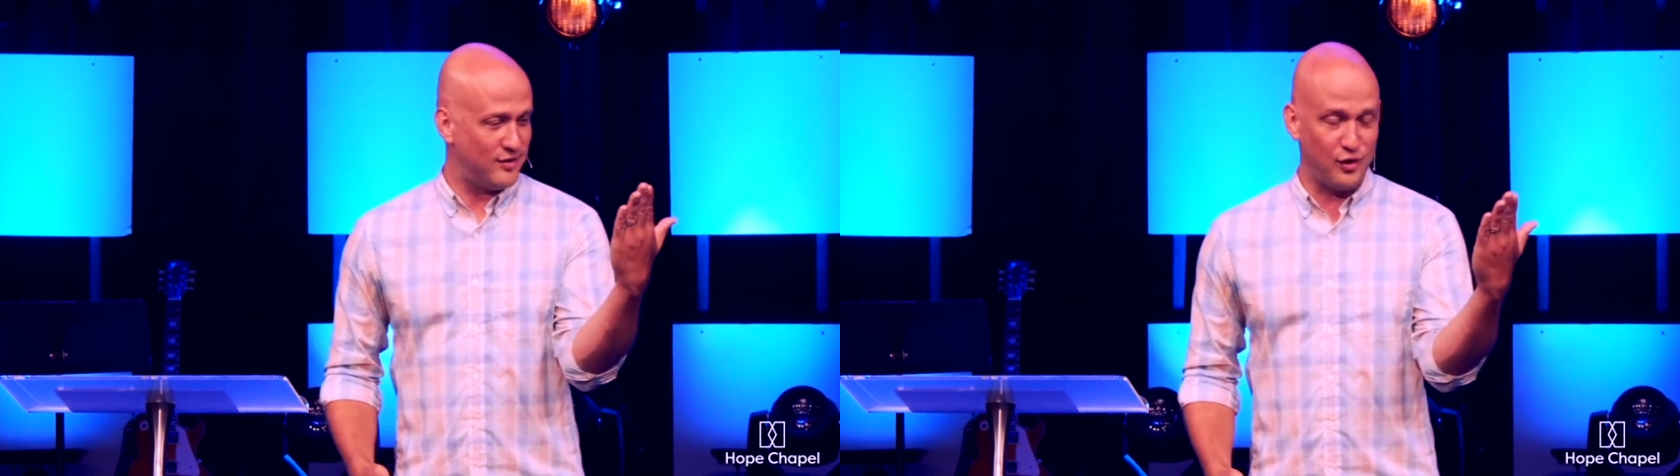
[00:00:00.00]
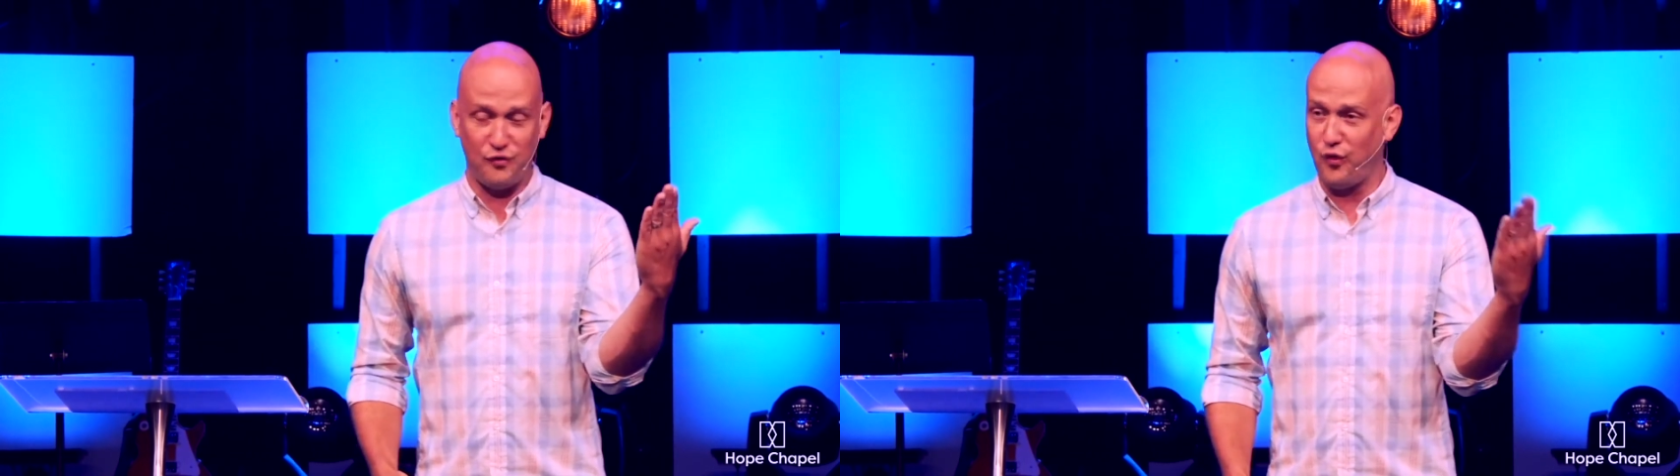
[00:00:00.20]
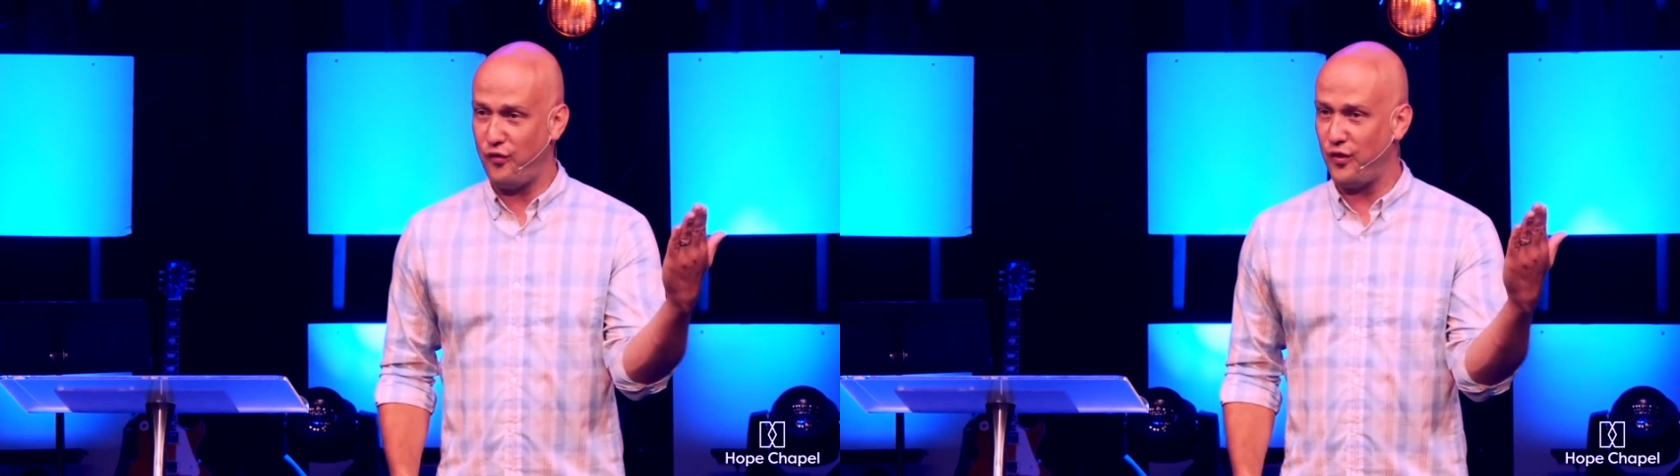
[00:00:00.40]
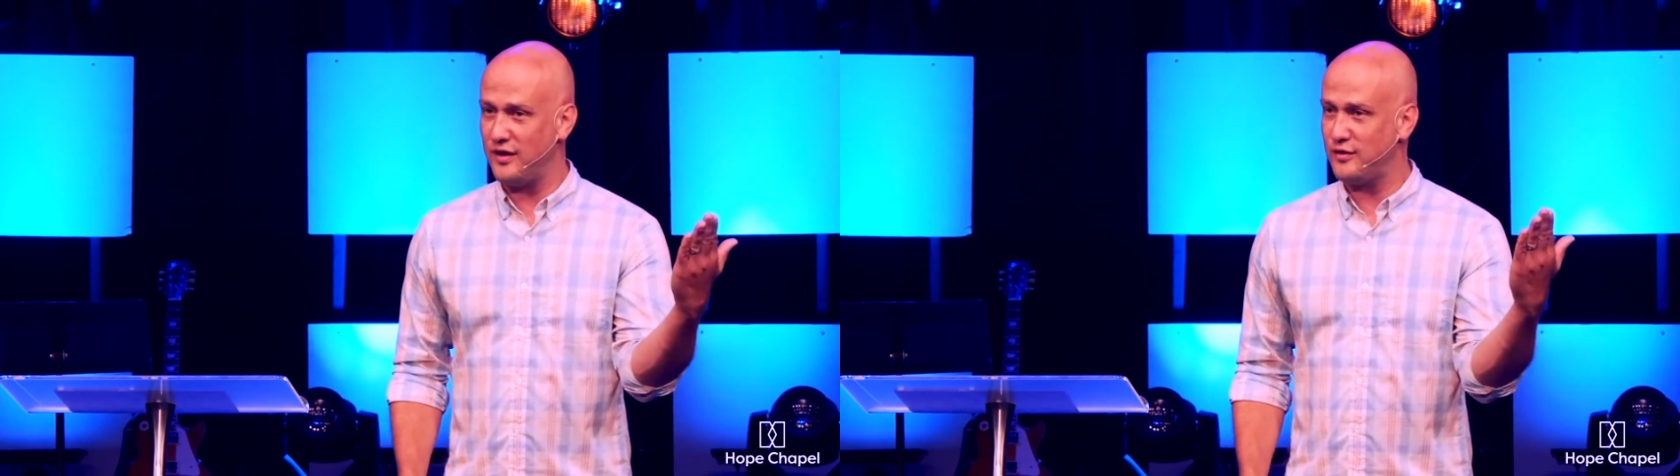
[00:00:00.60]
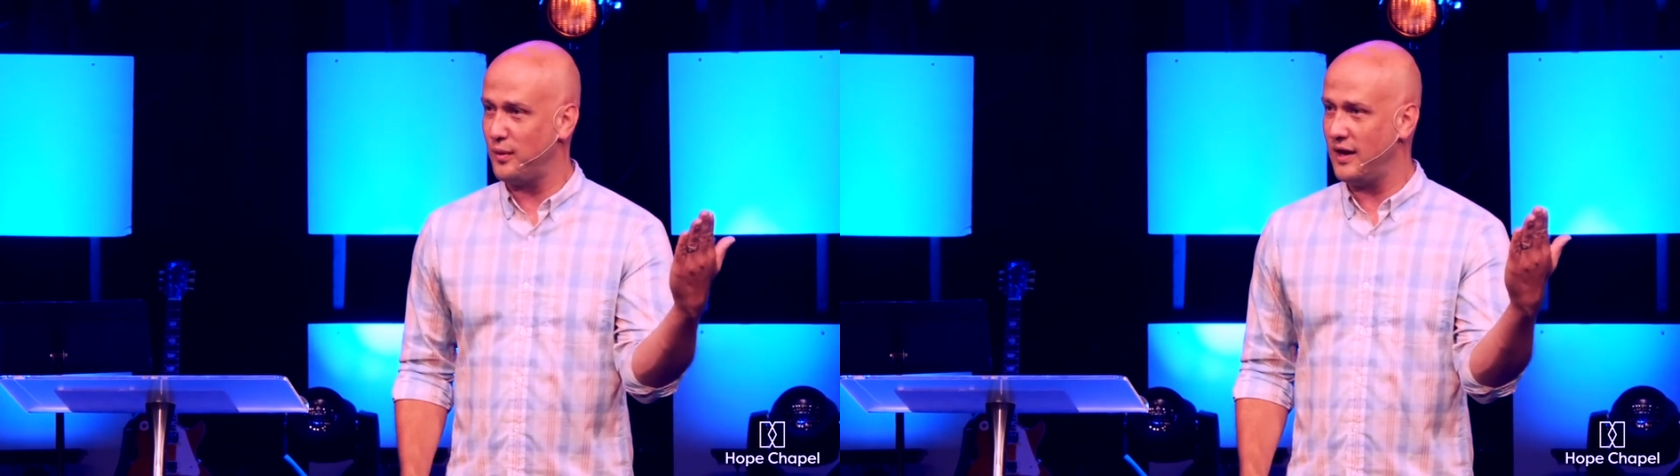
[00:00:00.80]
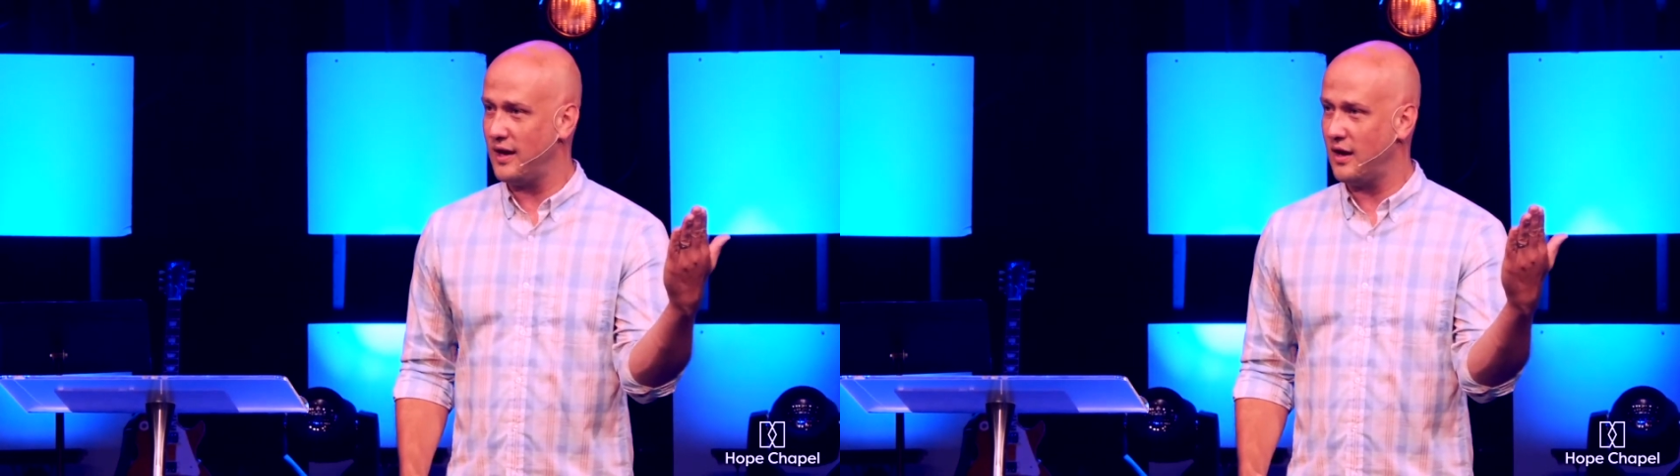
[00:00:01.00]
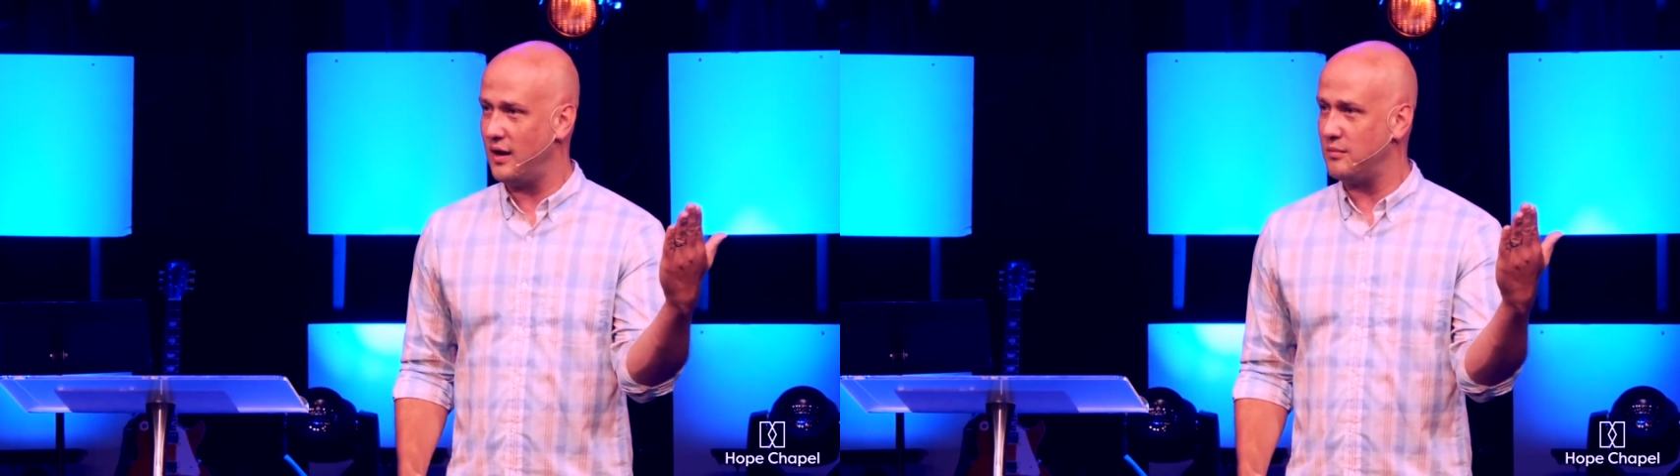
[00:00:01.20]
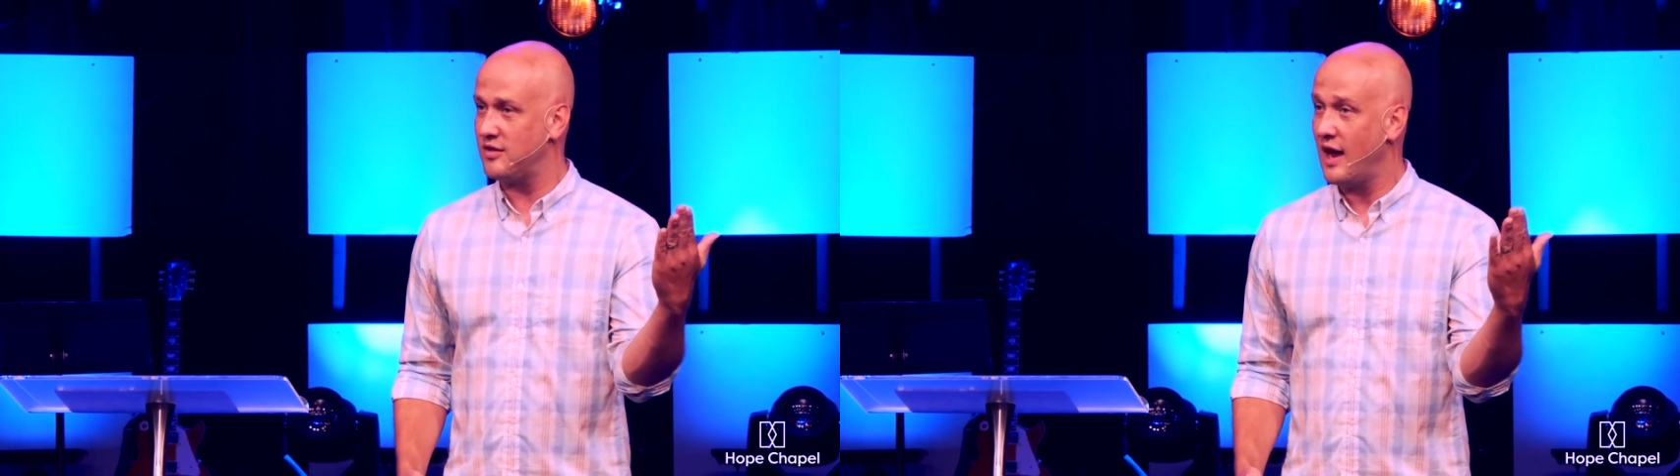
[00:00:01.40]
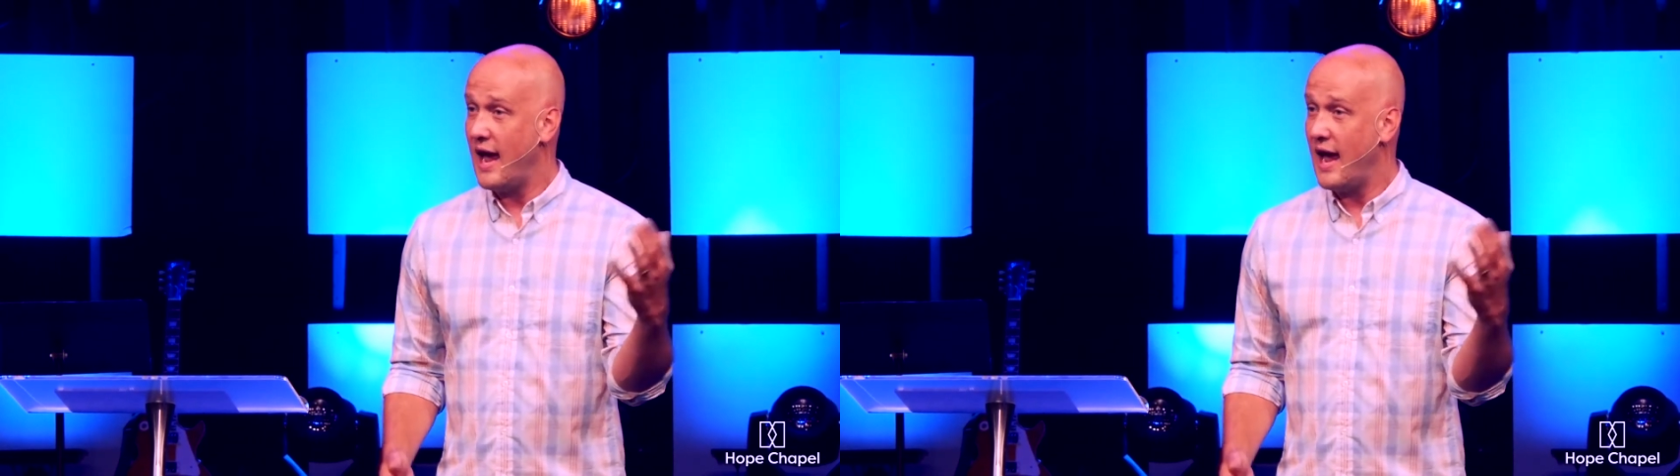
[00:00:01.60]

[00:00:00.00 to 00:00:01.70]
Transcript: fruitfulness really comes.